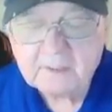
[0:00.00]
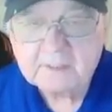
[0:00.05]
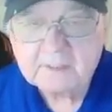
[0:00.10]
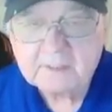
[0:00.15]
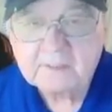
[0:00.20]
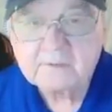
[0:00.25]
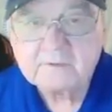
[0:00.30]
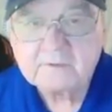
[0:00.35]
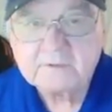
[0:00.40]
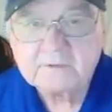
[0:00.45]
on
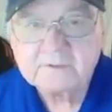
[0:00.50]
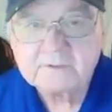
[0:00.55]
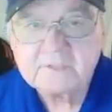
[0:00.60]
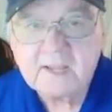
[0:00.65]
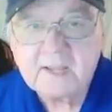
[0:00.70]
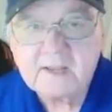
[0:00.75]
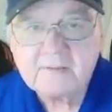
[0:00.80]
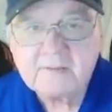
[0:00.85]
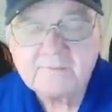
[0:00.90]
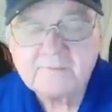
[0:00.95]
a
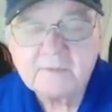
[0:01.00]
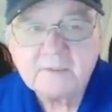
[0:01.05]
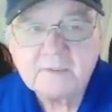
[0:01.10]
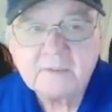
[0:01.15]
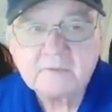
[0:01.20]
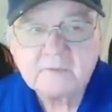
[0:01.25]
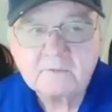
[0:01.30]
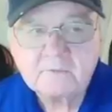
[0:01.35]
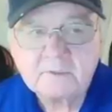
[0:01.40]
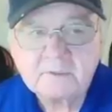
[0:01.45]
Thursday.
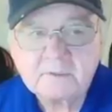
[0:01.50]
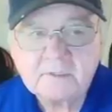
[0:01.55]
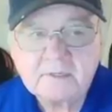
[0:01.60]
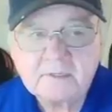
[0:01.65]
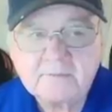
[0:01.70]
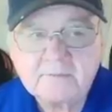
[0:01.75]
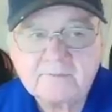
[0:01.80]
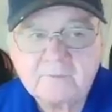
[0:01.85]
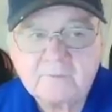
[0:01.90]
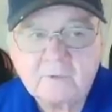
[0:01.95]
Rick
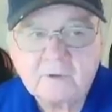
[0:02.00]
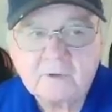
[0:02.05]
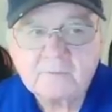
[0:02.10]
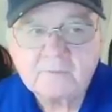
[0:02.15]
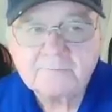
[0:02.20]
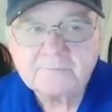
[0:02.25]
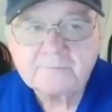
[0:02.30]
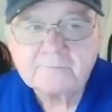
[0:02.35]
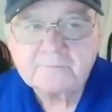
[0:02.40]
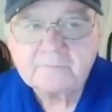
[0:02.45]
Needham Ford.
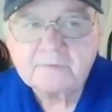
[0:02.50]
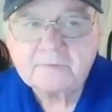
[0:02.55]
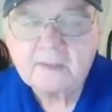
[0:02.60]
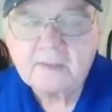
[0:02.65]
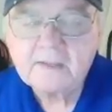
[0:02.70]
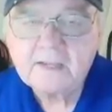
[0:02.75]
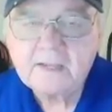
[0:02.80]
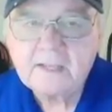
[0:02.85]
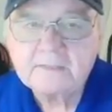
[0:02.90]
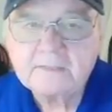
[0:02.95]

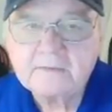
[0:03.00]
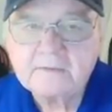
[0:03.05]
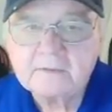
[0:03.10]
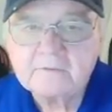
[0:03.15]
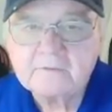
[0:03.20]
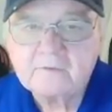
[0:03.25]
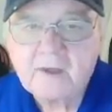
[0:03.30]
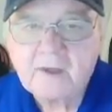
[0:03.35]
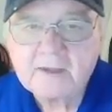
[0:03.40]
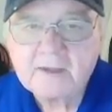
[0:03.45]
Day at
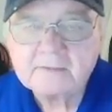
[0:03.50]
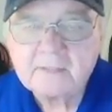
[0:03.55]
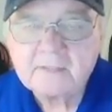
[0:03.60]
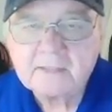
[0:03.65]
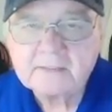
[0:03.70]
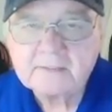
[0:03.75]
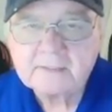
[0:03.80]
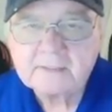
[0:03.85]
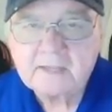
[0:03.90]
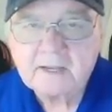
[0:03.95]

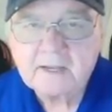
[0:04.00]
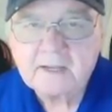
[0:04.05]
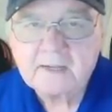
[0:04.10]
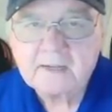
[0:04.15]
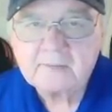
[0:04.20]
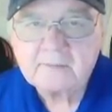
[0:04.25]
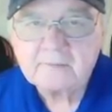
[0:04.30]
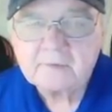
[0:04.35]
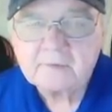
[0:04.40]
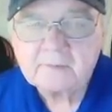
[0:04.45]

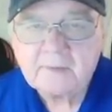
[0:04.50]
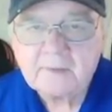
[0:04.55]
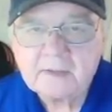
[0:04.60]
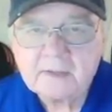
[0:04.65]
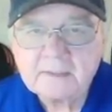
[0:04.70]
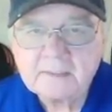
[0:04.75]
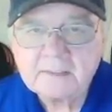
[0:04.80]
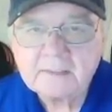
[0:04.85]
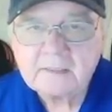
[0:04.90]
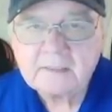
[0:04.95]
track.com
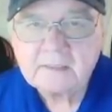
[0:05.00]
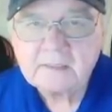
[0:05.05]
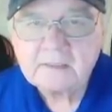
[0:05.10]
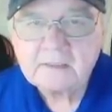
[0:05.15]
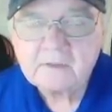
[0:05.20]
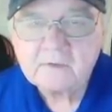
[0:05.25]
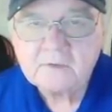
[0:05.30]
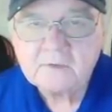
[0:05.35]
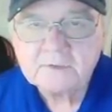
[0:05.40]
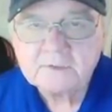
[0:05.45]
reminding
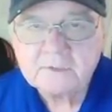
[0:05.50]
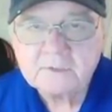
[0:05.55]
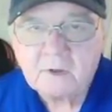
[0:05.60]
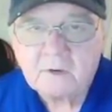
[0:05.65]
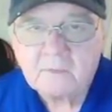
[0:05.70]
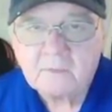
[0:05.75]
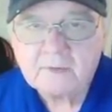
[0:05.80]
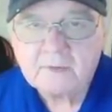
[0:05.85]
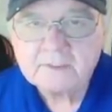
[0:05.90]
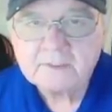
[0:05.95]
you as
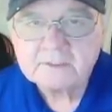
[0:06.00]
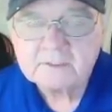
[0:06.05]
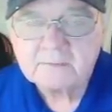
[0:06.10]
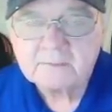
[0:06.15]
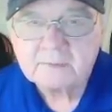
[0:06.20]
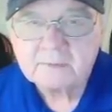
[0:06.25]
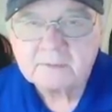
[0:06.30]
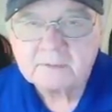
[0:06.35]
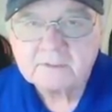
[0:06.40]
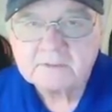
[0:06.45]
always to
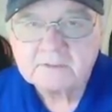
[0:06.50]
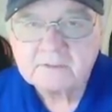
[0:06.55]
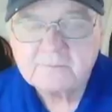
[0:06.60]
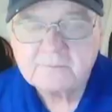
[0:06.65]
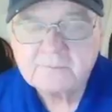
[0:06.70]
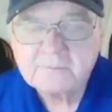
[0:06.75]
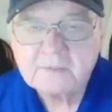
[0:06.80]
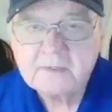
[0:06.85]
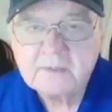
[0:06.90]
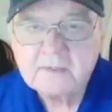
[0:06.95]
please
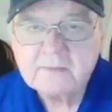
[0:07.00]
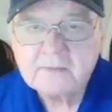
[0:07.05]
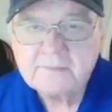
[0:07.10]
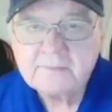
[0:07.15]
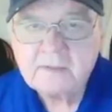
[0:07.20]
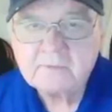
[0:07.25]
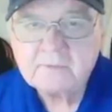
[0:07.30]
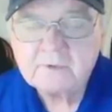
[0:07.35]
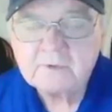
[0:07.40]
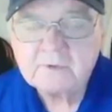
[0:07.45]

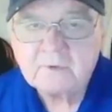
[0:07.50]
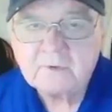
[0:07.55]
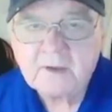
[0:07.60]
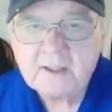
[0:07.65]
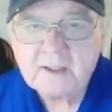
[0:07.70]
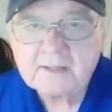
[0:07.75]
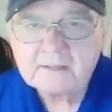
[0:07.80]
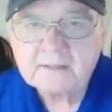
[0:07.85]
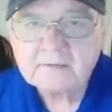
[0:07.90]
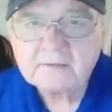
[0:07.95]
bet with your
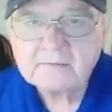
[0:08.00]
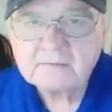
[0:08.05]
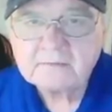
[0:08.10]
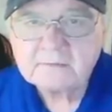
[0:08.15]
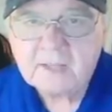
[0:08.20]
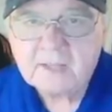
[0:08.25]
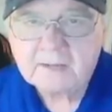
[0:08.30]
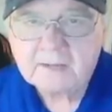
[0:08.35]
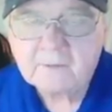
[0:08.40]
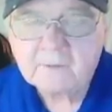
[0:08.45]
head,
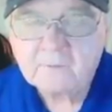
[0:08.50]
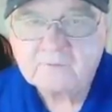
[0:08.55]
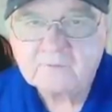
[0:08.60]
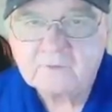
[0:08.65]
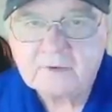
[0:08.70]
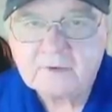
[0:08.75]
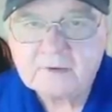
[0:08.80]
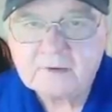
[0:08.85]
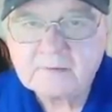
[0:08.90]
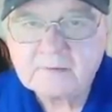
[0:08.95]
not over.